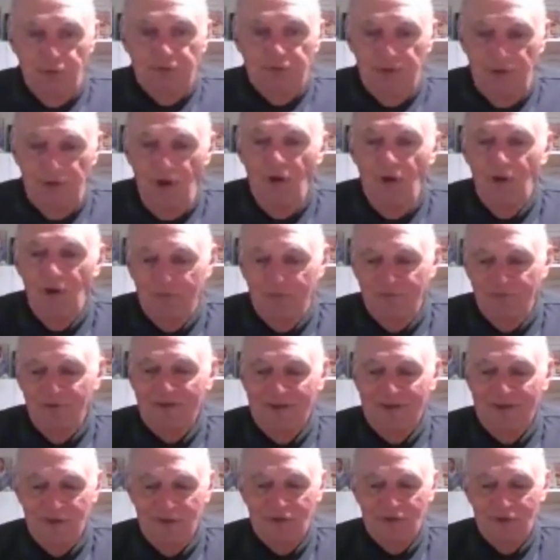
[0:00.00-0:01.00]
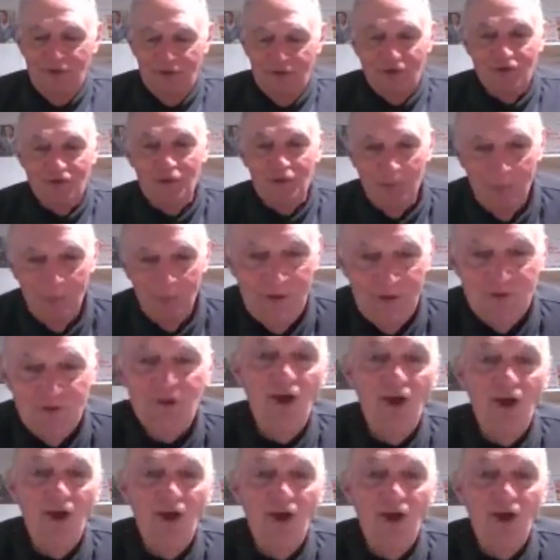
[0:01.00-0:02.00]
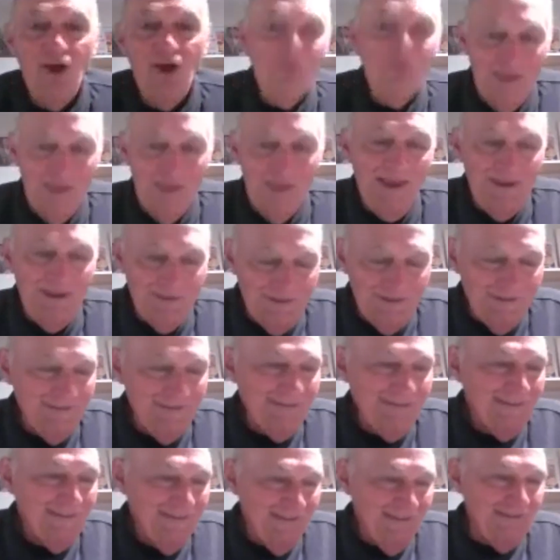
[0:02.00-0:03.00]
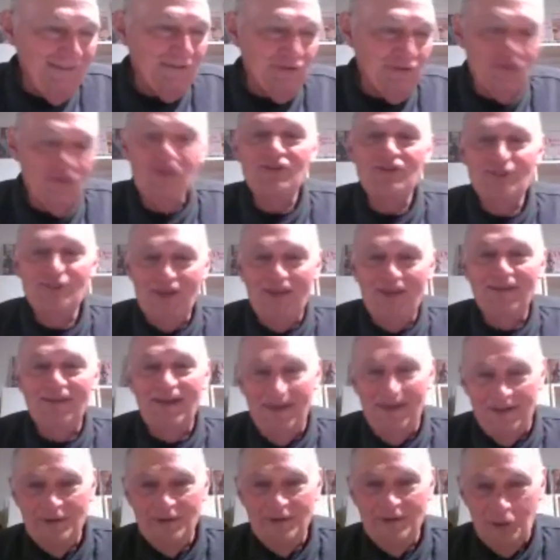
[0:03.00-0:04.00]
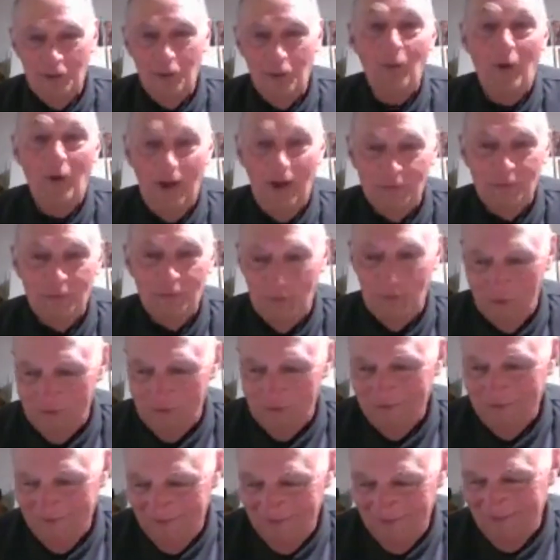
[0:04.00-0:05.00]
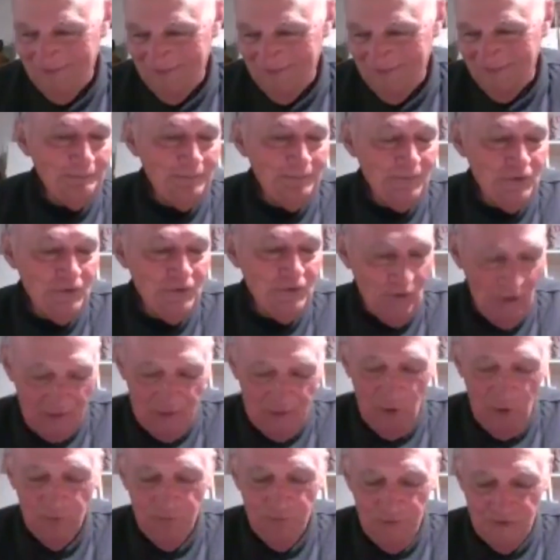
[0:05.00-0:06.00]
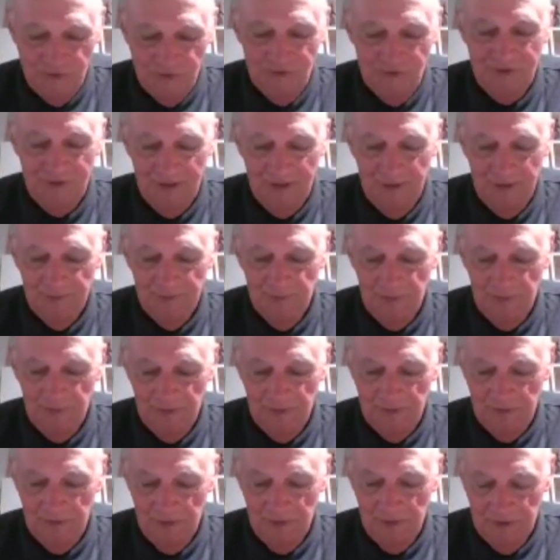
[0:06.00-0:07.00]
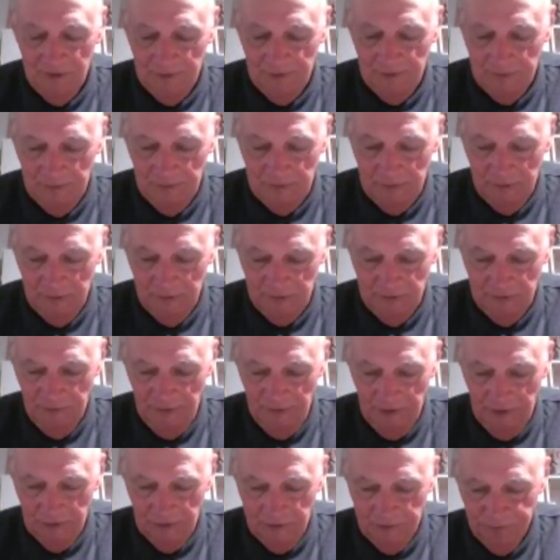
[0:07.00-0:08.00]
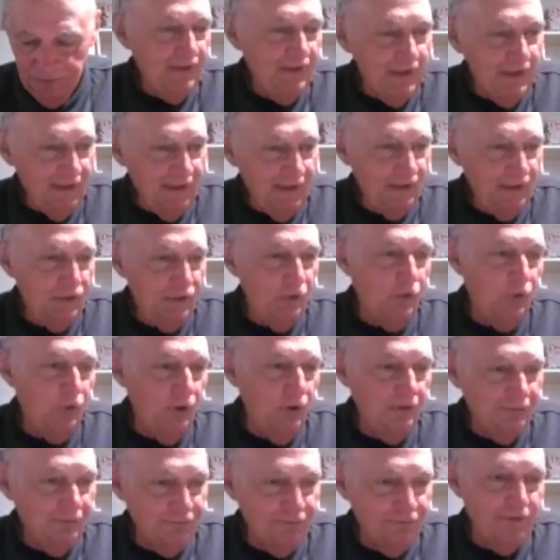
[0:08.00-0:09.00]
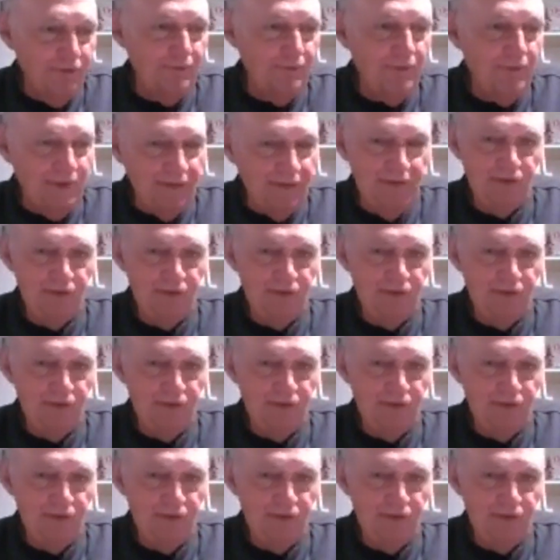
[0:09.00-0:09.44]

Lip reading: to go on vacation to someplace other than Seaside Heights or Wildwood. So I'd go visit them in Las Vegas. I get a call from my